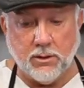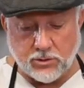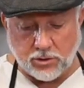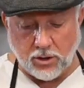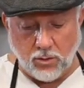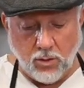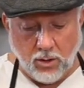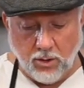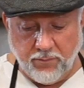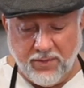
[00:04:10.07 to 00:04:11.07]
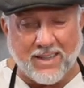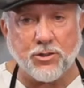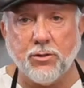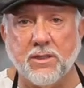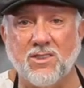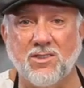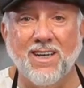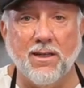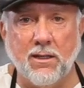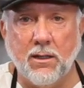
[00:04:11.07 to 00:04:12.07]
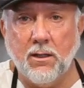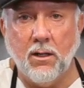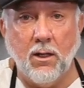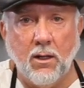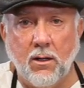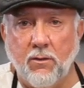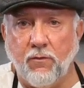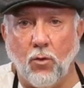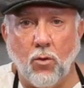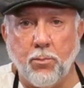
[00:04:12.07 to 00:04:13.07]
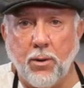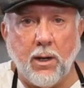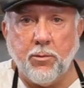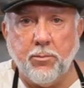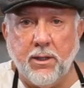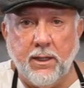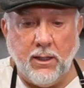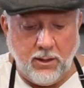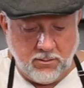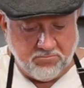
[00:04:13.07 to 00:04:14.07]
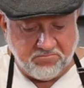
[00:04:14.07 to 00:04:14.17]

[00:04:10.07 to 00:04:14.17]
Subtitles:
So that's going to sit for probably